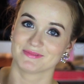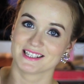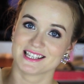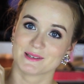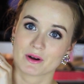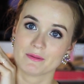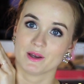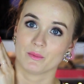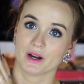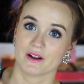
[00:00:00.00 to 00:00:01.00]
this is
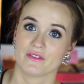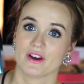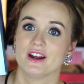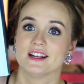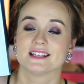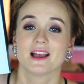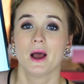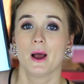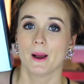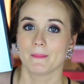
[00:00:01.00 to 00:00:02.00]
probably one of those
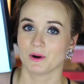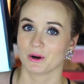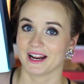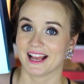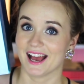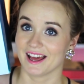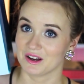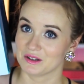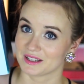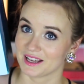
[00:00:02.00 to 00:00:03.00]
boring
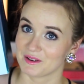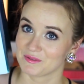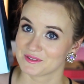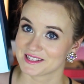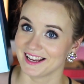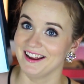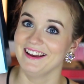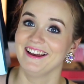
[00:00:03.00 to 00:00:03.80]
adult gifts.